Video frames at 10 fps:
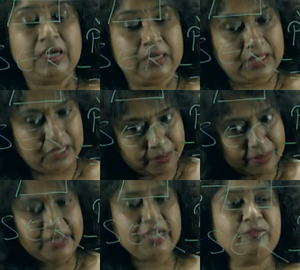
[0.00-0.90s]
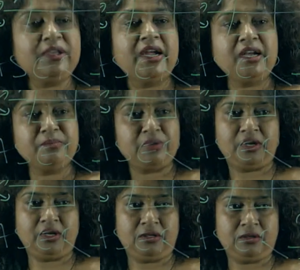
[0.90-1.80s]
deliberately we add
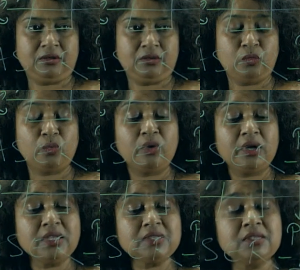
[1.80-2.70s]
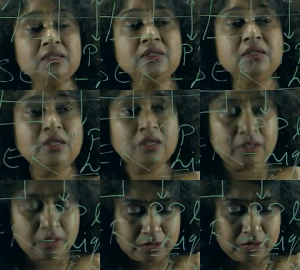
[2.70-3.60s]
impurity. What is the
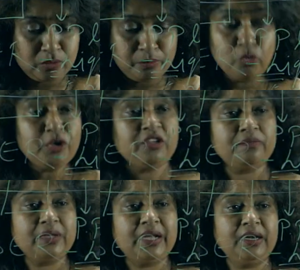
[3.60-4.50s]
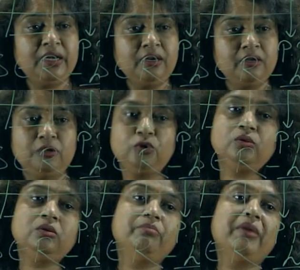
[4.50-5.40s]
motive behind it? To
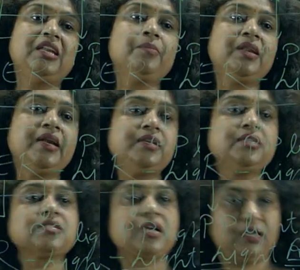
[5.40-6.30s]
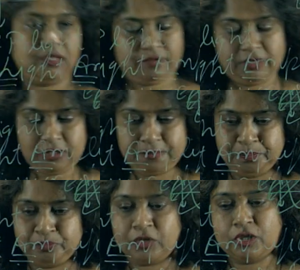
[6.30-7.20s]
manipulate its conductivity.
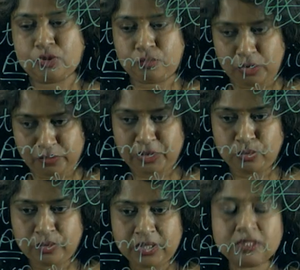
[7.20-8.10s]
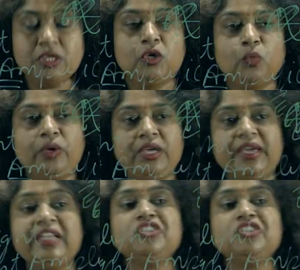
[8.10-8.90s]
So, what we do is we can